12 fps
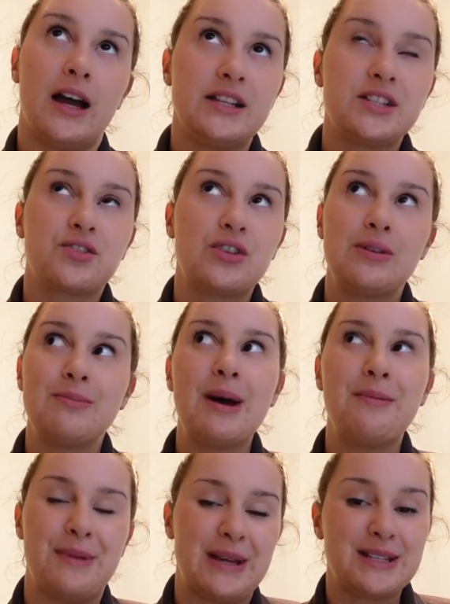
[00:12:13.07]
Ice cream
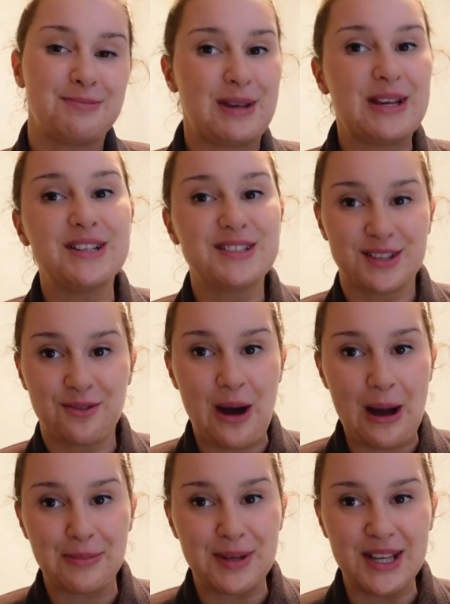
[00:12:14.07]
makes me so
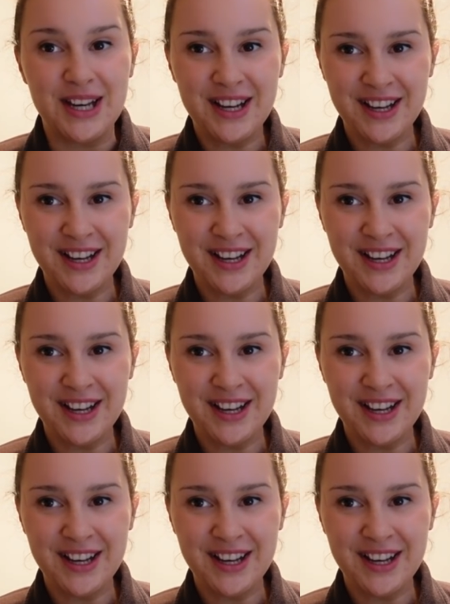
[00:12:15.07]
happy.